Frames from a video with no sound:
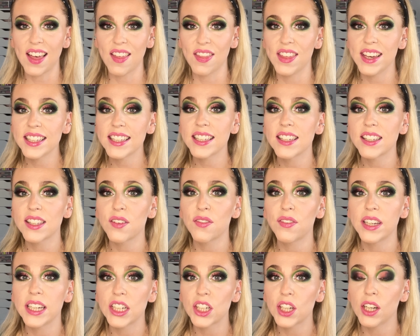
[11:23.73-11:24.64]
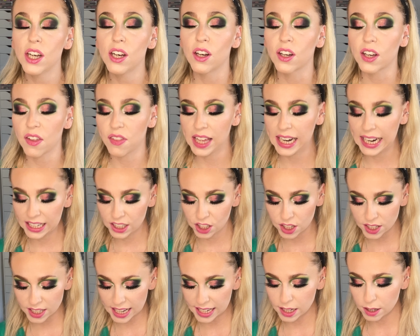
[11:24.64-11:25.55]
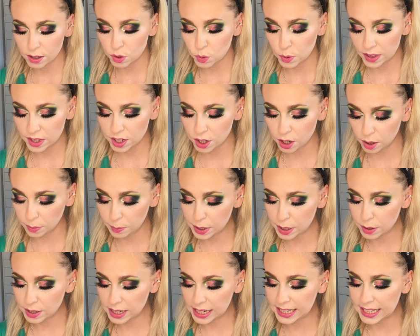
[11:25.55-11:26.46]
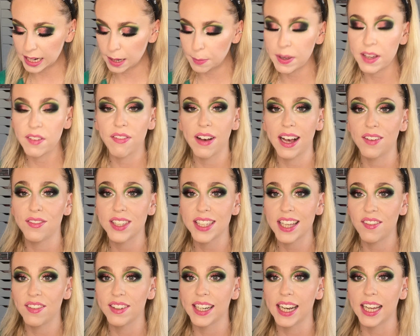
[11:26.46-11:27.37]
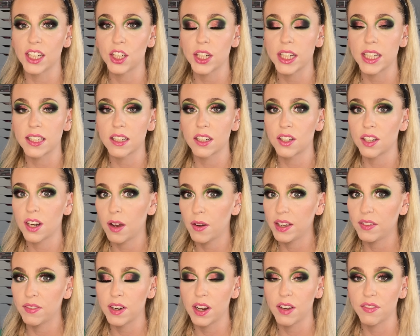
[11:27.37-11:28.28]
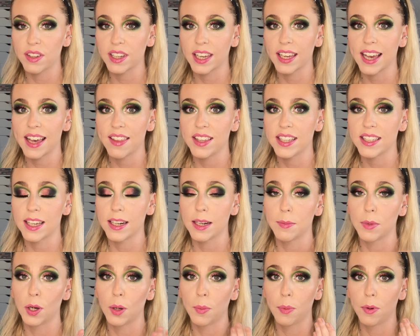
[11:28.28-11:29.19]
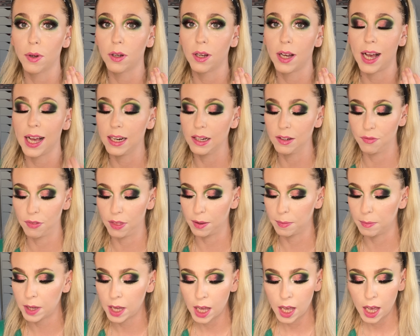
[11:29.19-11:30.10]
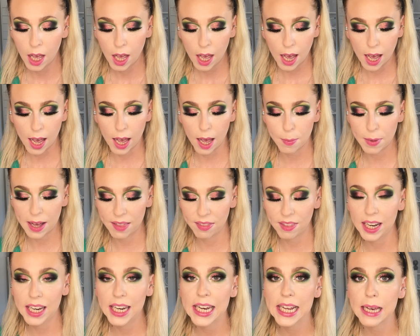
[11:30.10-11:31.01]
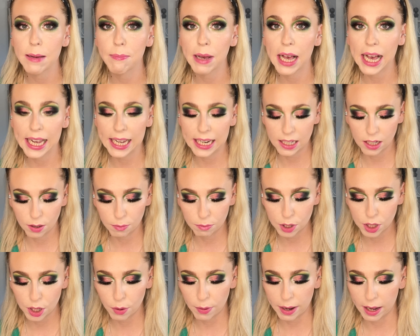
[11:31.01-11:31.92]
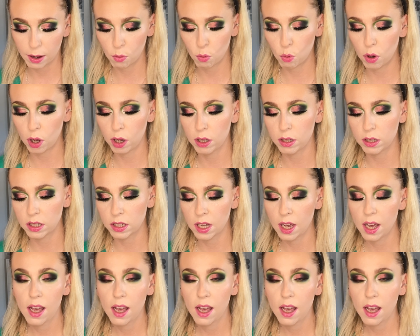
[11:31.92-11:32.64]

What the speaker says: this is the finished look. The lashes I used were the Doll Beauty DB57 lashes. I don't even know if you can get these anymore, but I love them. And the lip I ended up doing was